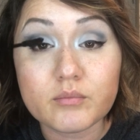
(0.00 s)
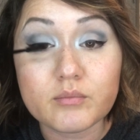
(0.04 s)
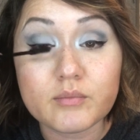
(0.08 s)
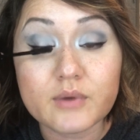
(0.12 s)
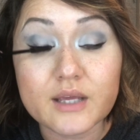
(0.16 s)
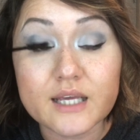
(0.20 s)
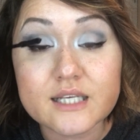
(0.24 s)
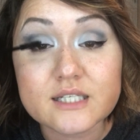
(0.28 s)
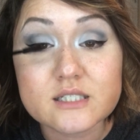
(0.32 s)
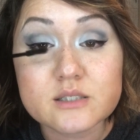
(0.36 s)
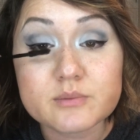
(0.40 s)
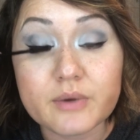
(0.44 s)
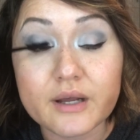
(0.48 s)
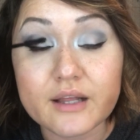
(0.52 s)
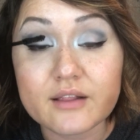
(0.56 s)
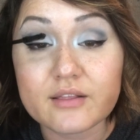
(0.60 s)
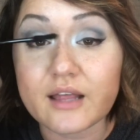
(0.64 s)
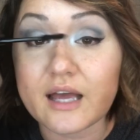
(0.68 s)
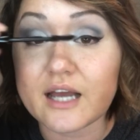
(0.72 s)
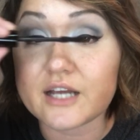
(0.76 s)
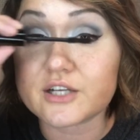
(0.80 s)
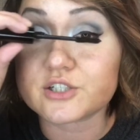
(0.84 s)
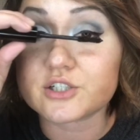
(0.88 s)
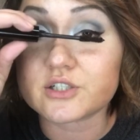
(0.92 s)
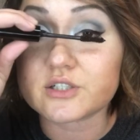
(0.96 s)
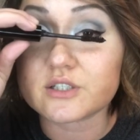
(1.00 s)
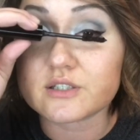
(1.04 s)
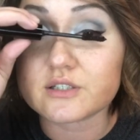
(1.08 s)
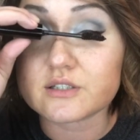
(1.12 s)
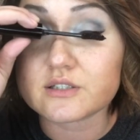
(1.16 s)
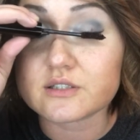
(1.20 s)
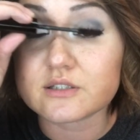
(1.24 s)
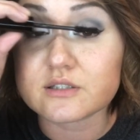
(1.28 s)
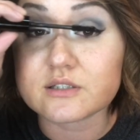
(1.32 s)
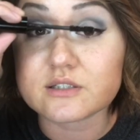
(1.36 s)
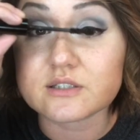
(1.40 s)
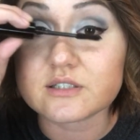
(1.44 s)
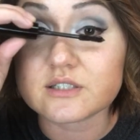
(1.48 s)
makes my
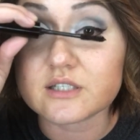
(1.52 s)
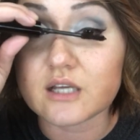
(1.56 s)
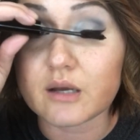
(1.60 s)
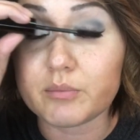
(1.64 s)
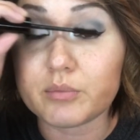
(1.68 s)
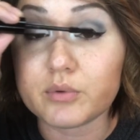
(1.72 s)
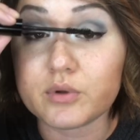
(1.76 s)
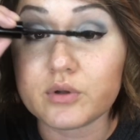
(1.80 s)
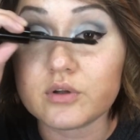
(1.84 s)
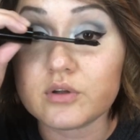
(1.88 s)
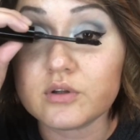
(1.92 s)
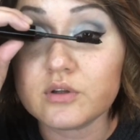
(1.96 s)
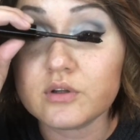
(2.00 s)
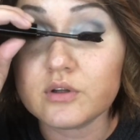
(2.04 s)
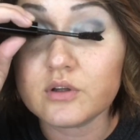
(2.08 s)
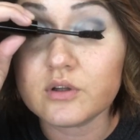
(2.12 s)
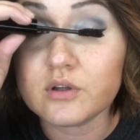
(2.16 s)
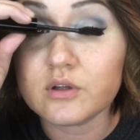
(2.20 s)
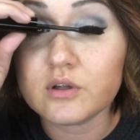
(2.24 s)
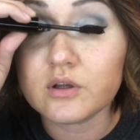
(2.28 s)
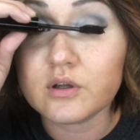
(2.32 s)
lashes double